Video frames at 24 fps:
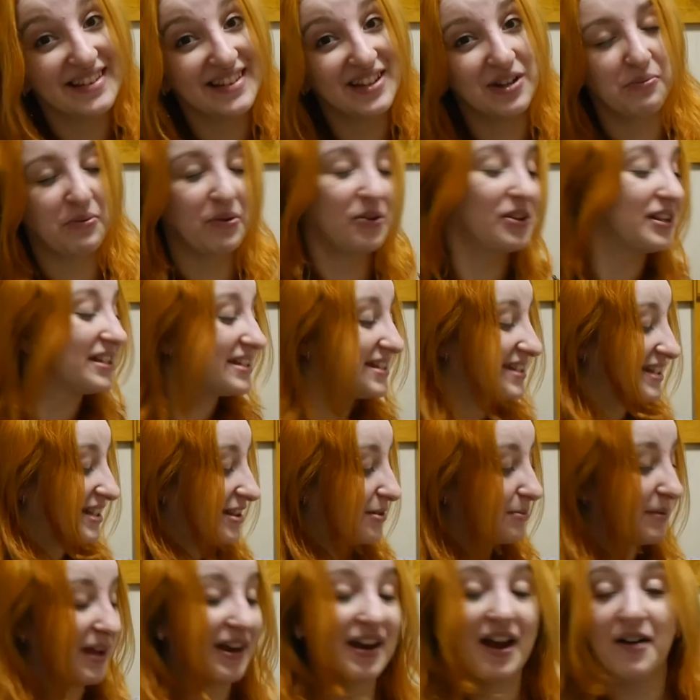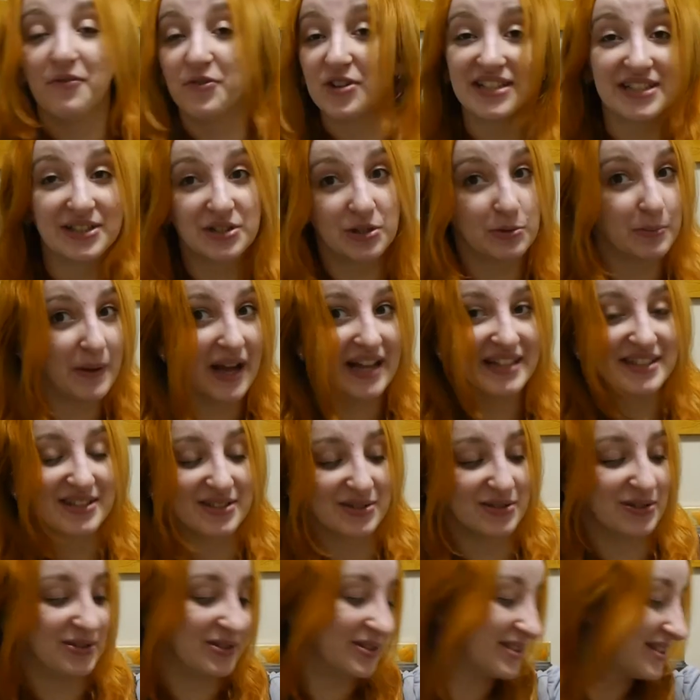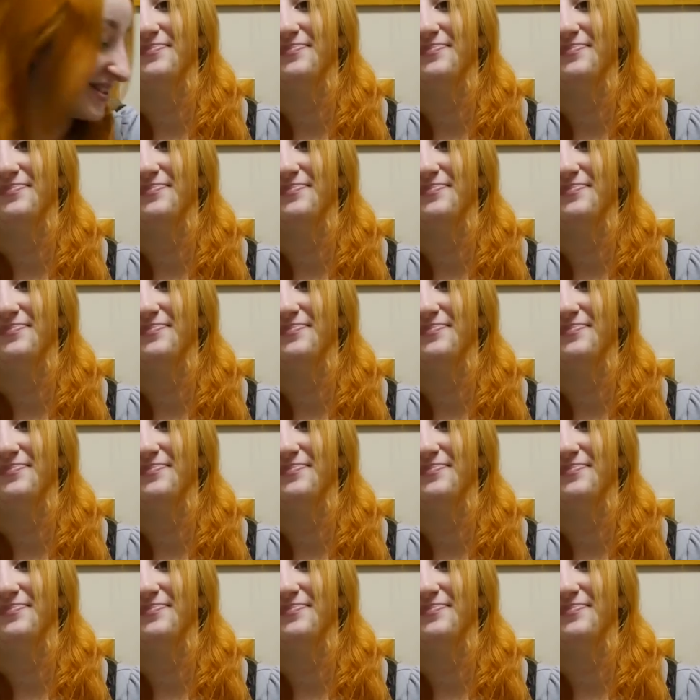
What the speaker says: You'll probably see them in every single pet store.